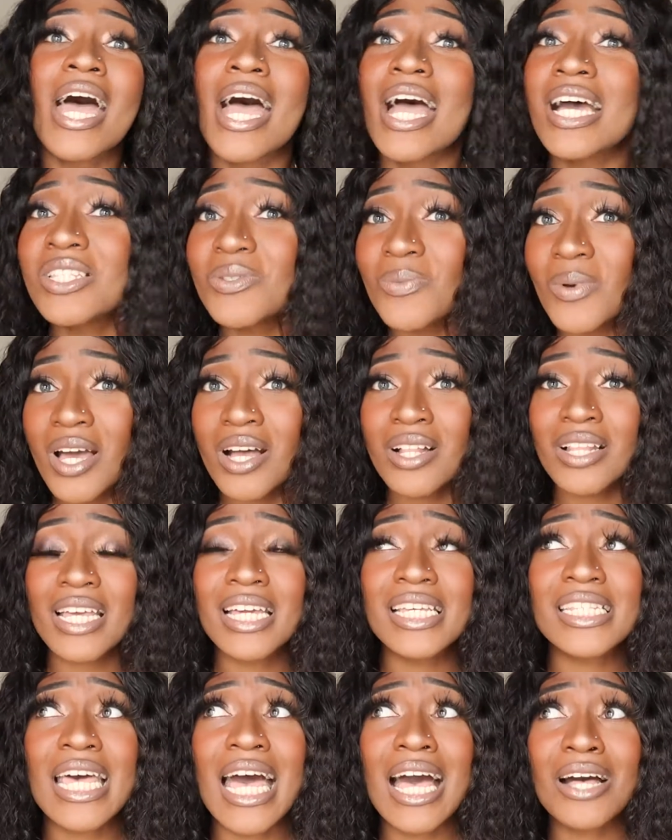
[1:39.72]
as well
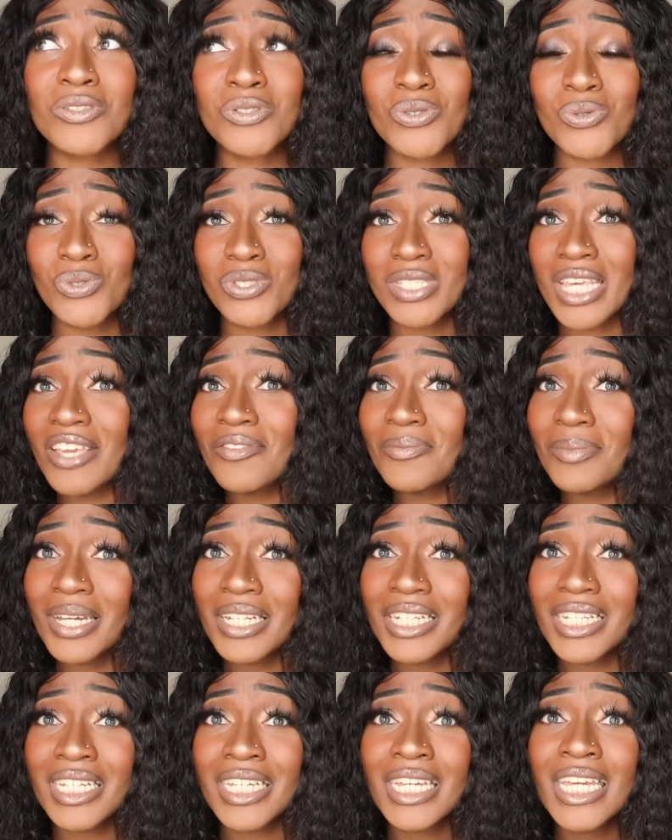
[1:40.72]
as how to save
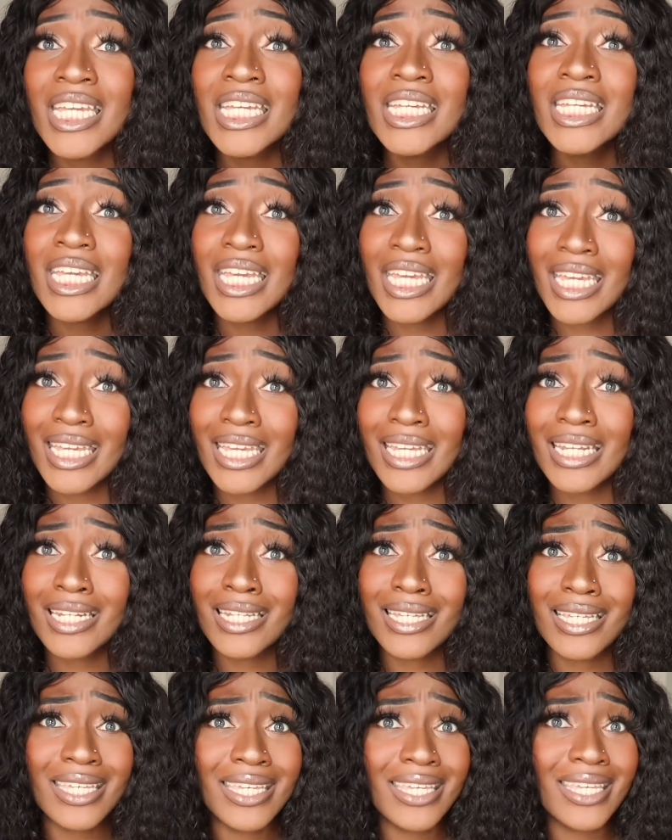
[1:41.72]
money
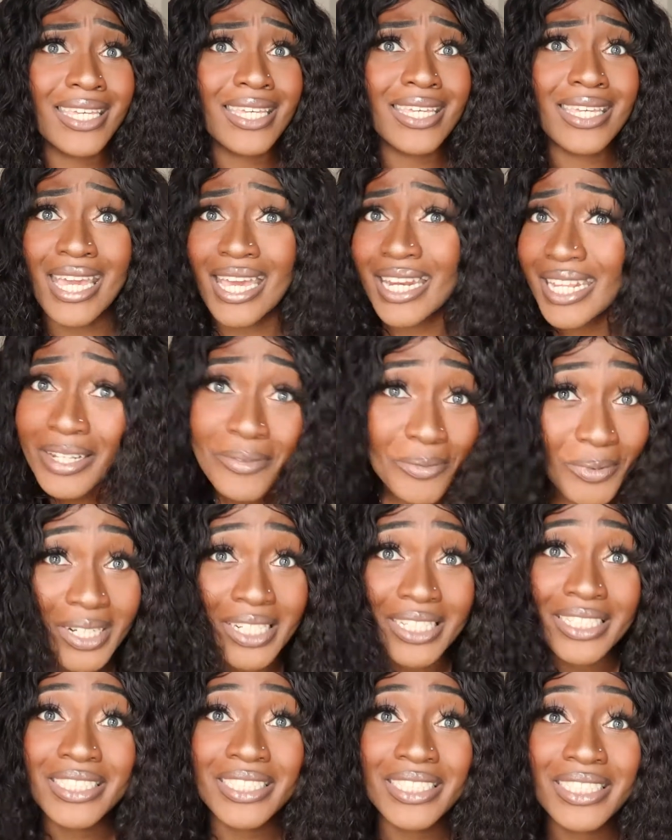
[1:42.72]
and get in
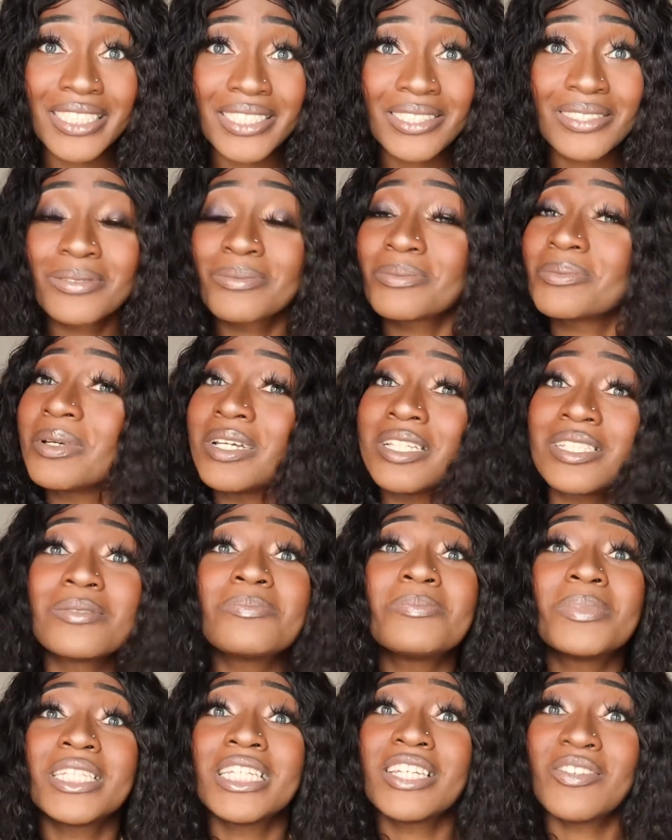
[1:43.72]
one. Because
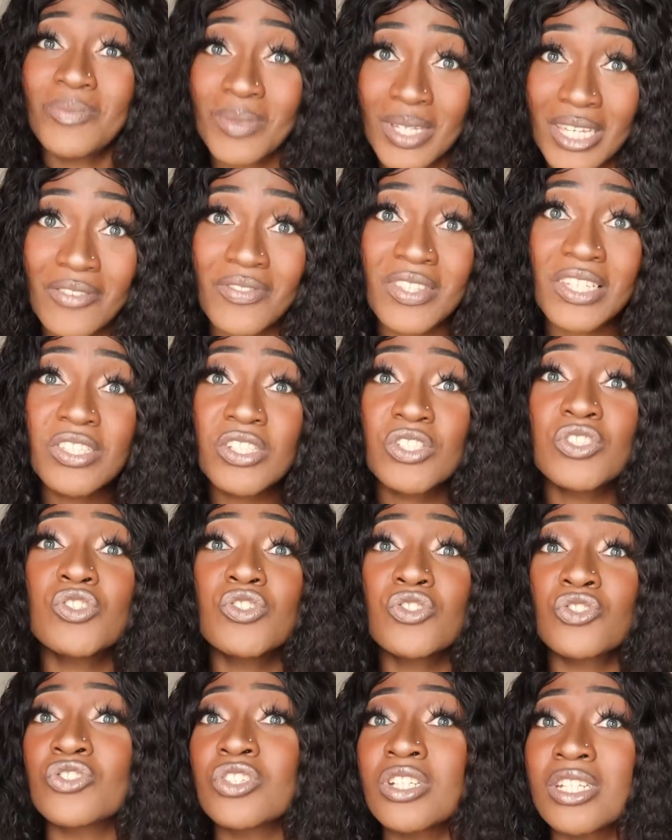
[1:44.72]
believe me, if this is
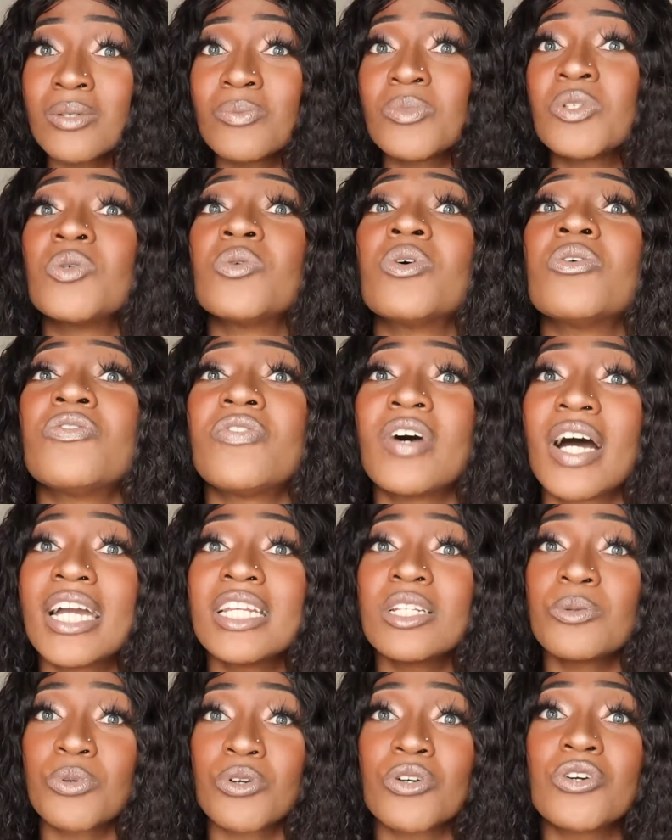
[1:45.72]
your dream, you will
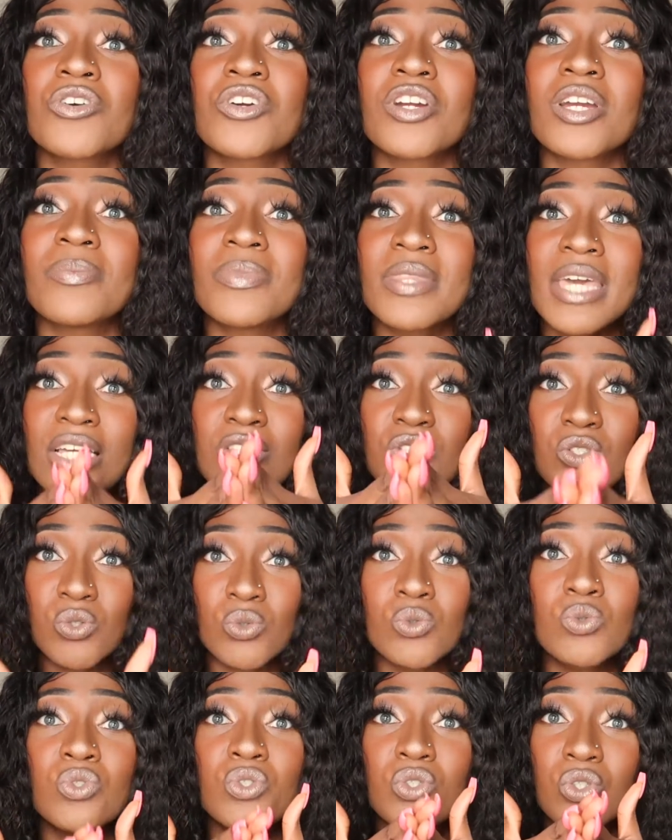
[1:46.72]
find a program that
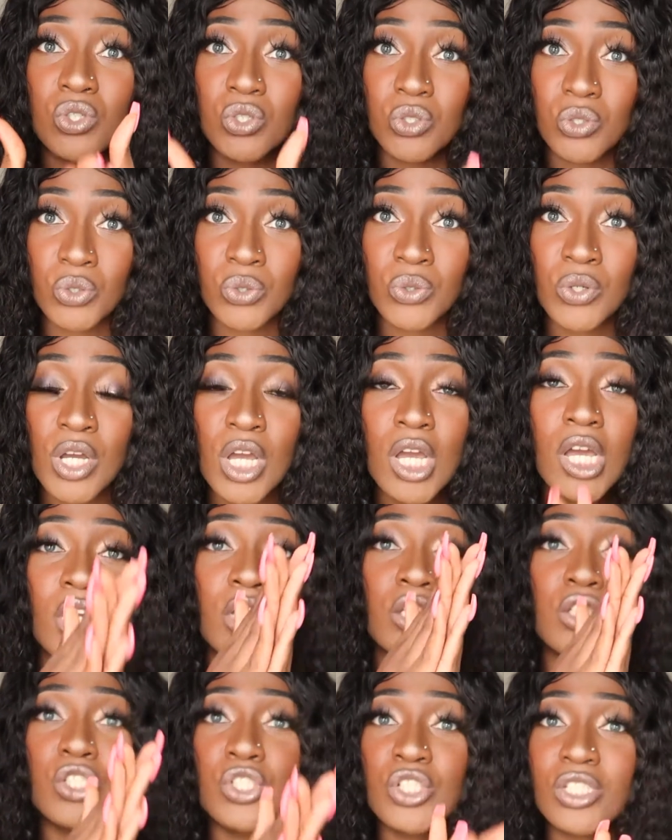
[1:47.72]
suits you.
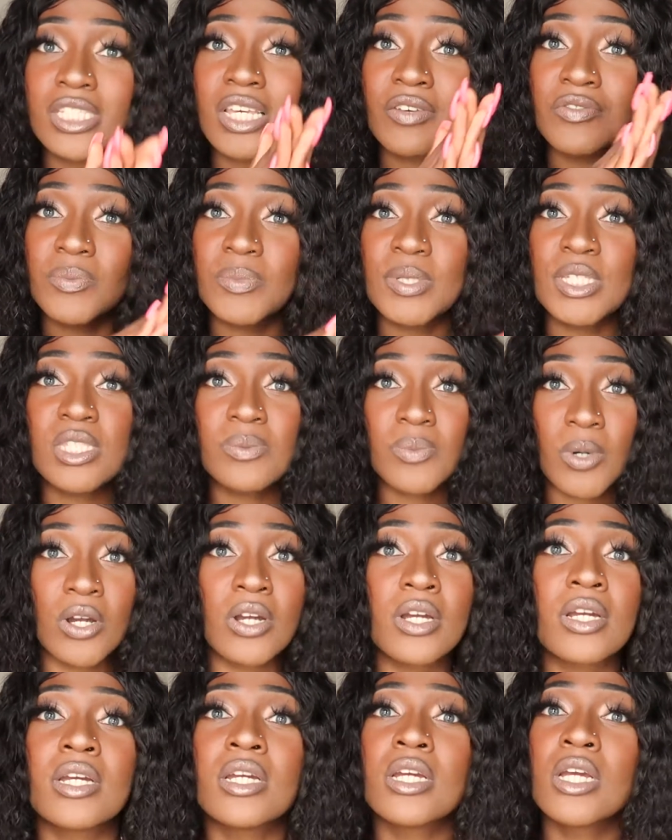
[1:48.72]
You just have to be
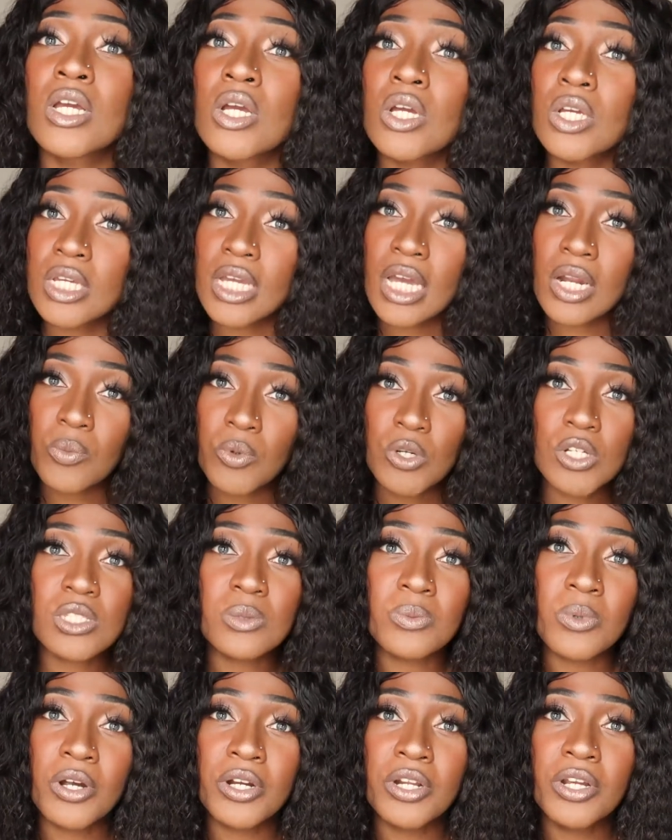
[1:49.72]
smart. You got to work
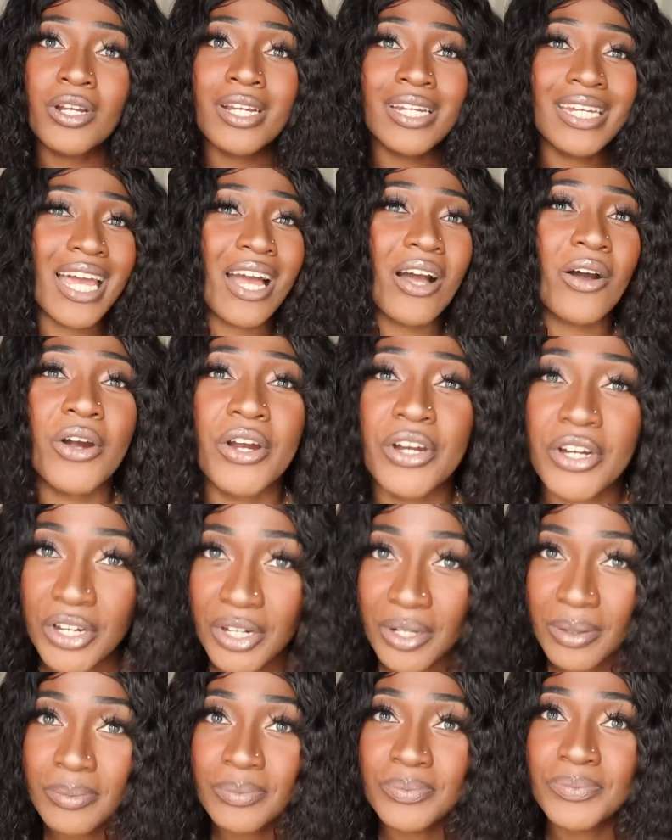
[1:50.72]
smarter and not
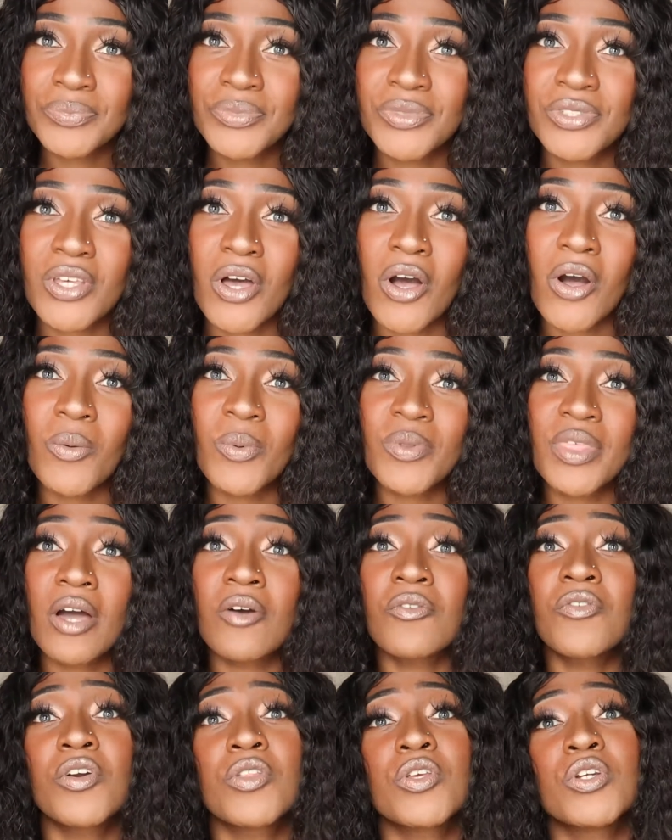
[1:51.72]
harder. So
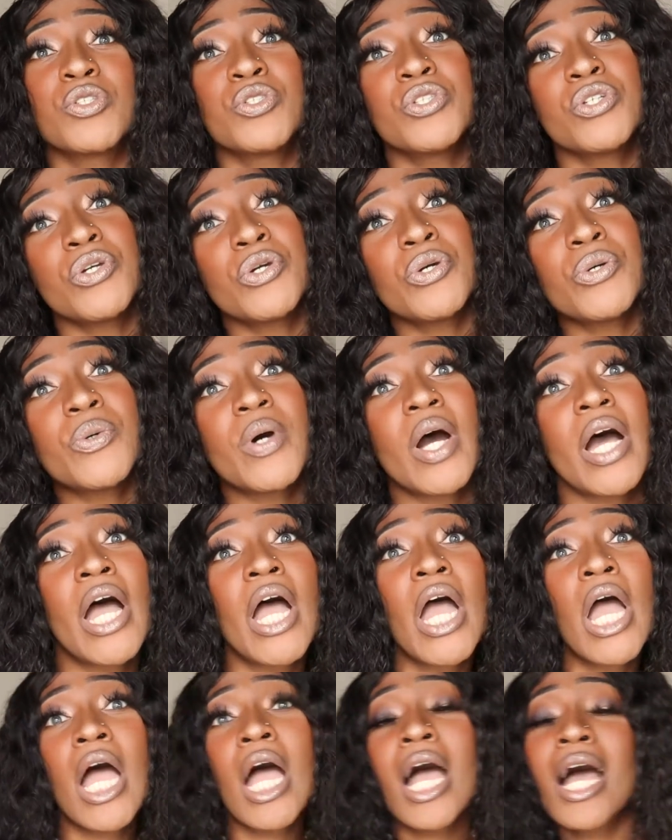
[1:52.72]
without further ado,
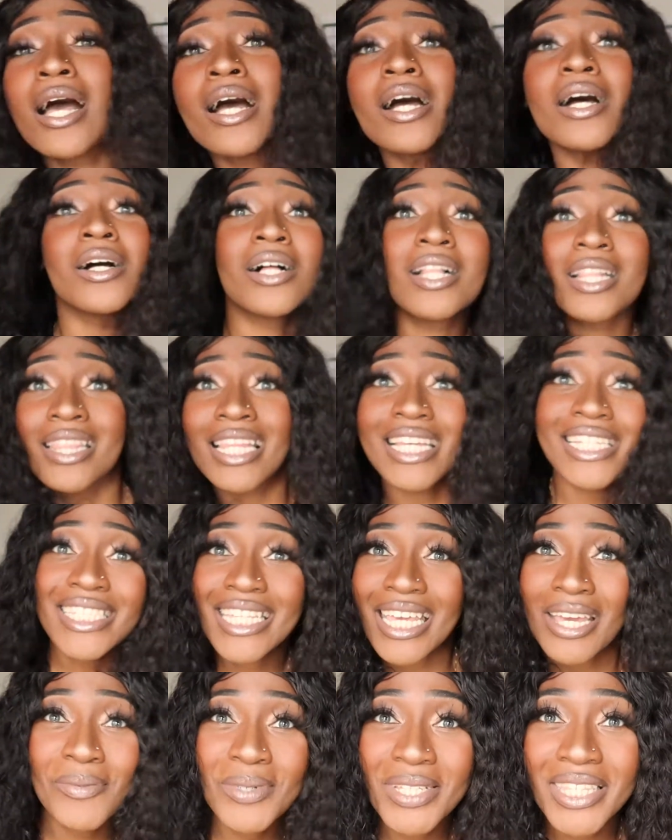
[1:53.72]
let's
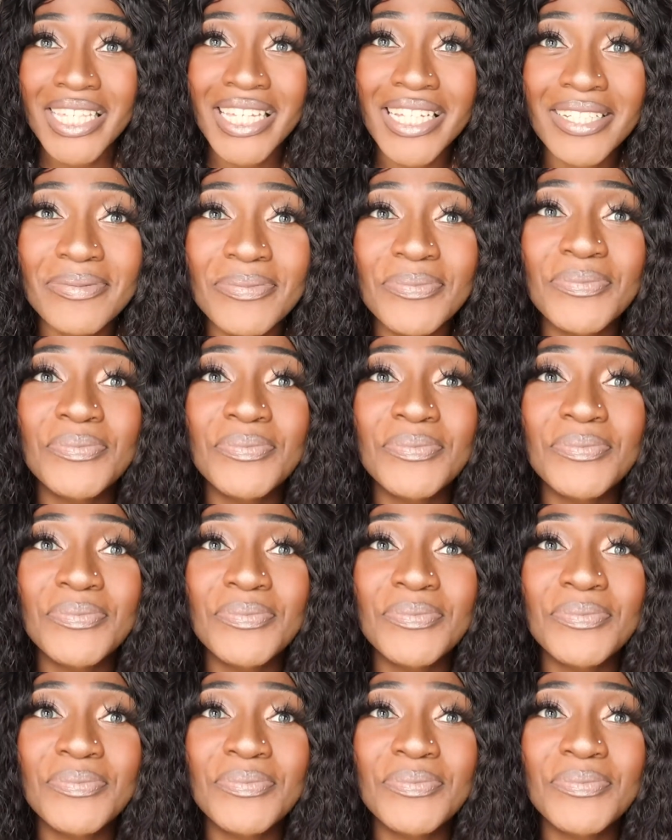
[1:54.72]
get with it.